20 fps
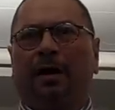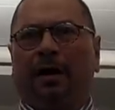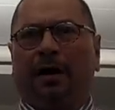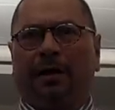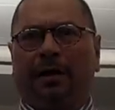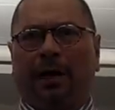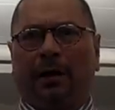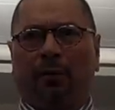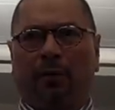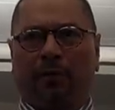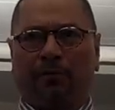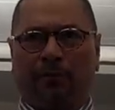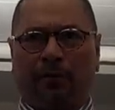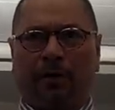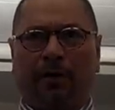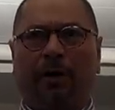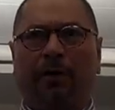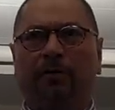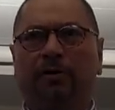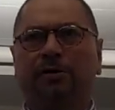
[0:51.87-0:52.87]
And I worked
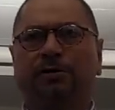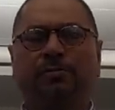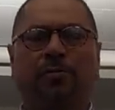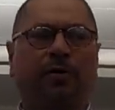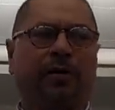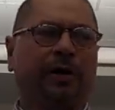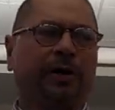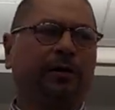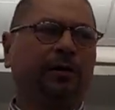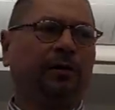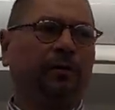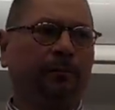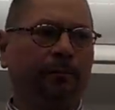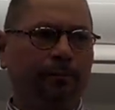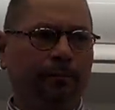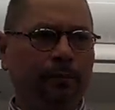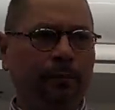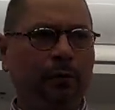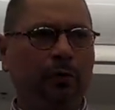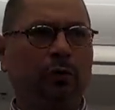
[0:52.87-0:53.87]
for Carlos Moreno,
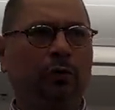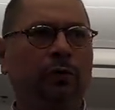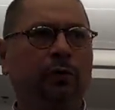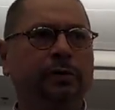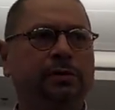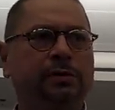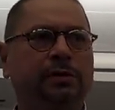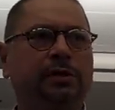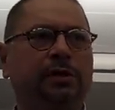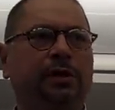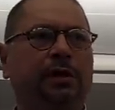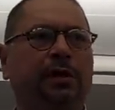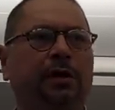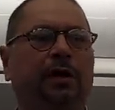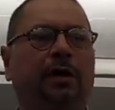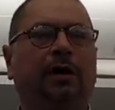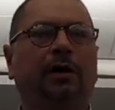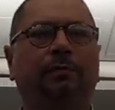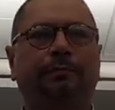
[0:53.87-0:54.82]
who is the